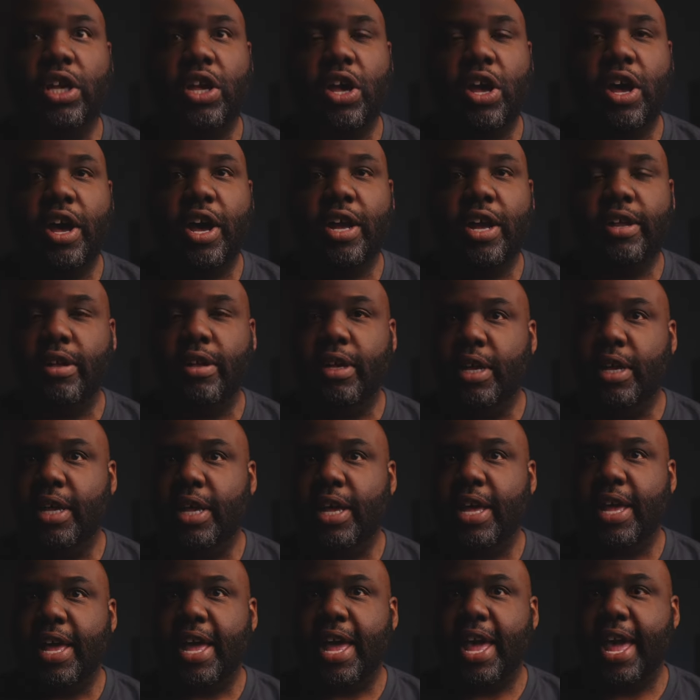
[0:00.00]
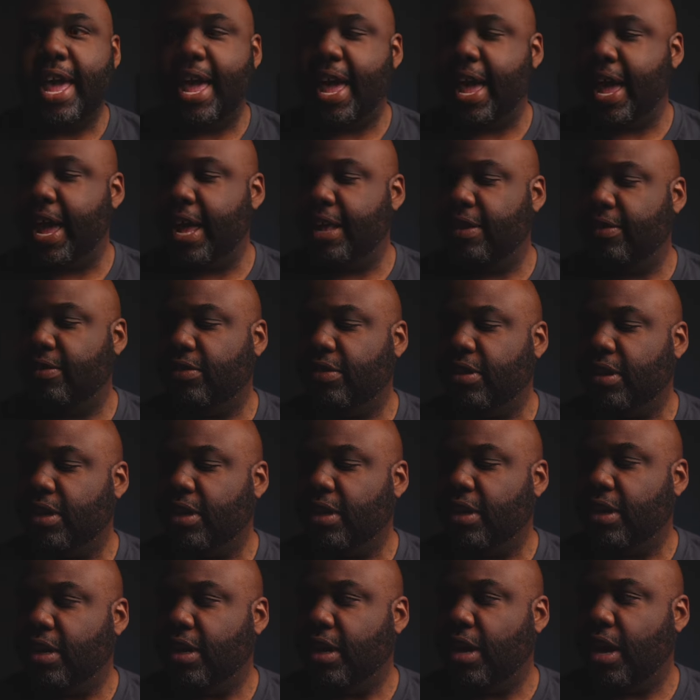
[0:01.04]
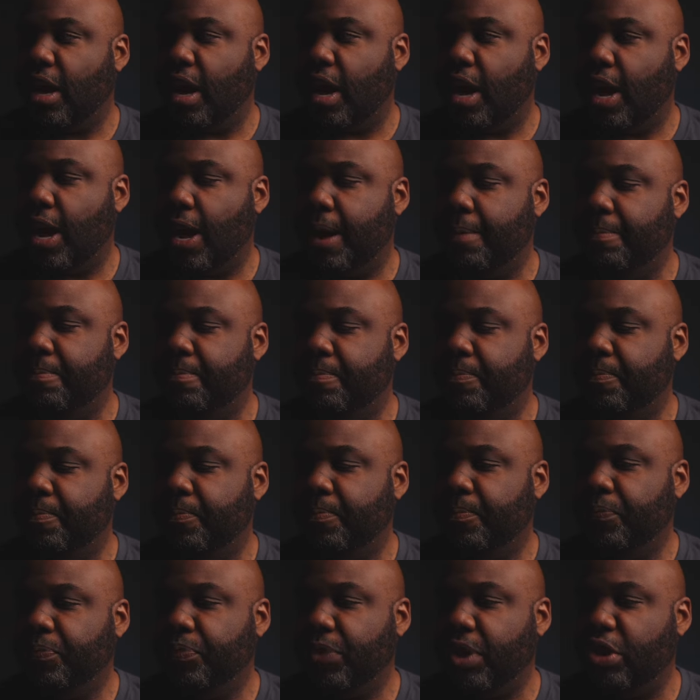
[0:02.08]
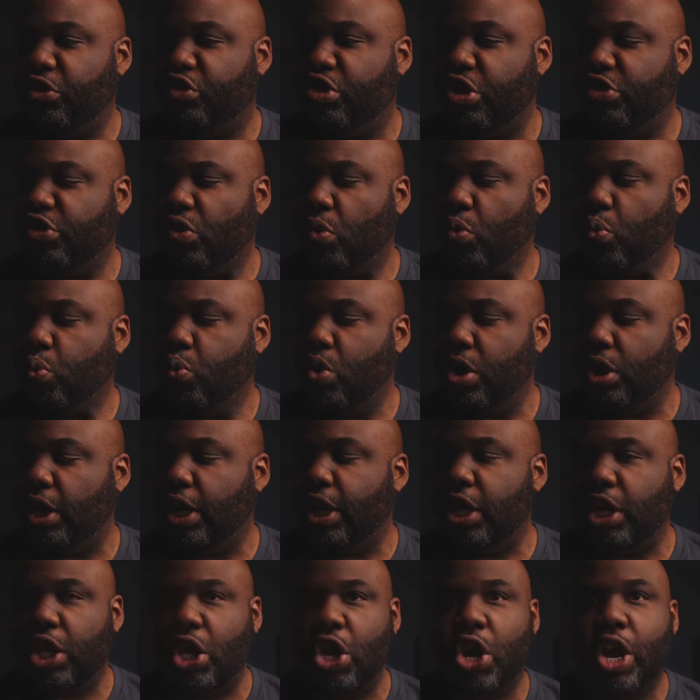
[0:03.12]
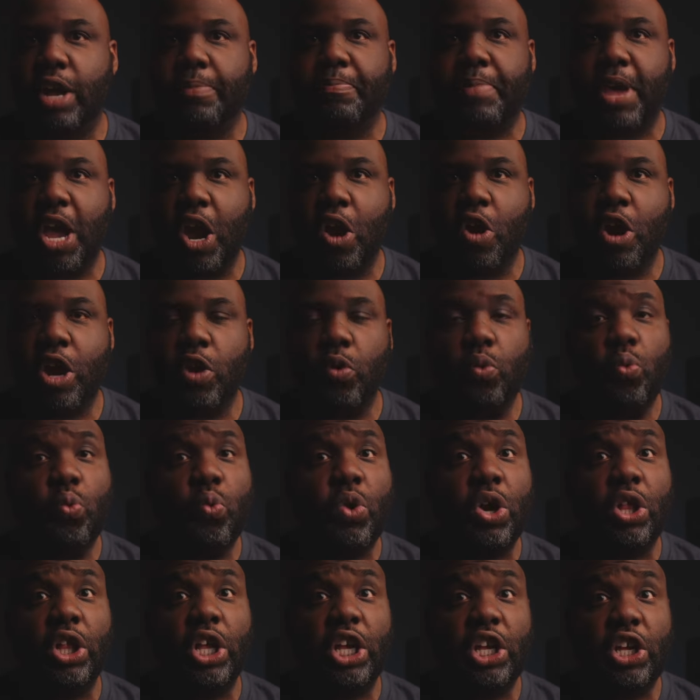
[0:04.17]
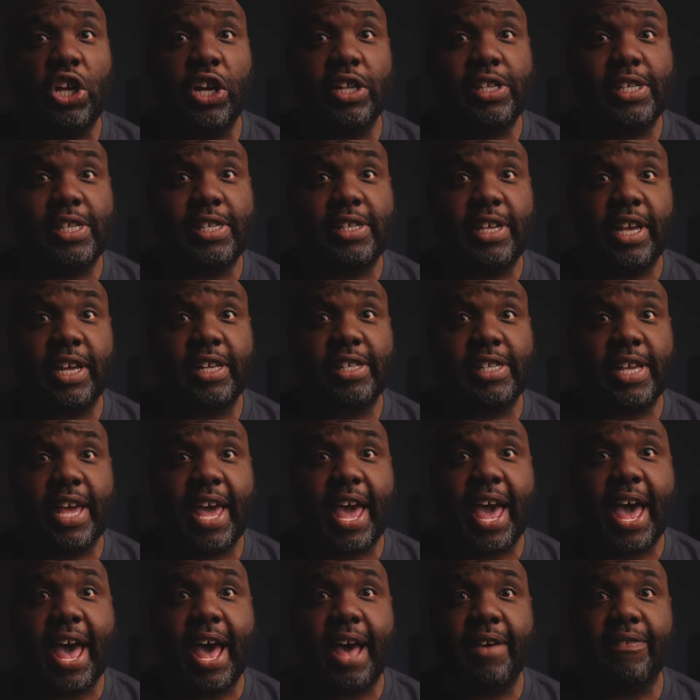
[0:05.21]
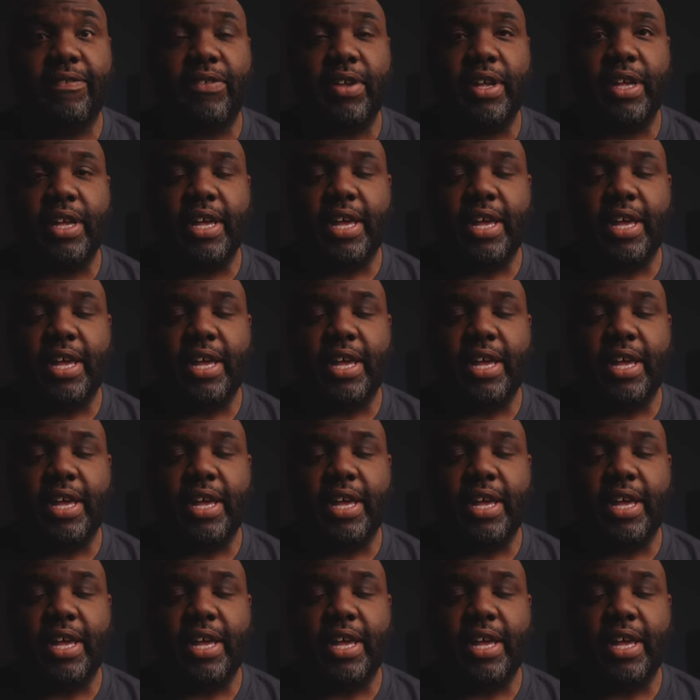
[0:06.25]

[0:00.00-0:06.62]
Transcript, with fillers: good, and um, just a really good pairing, really good stick to have.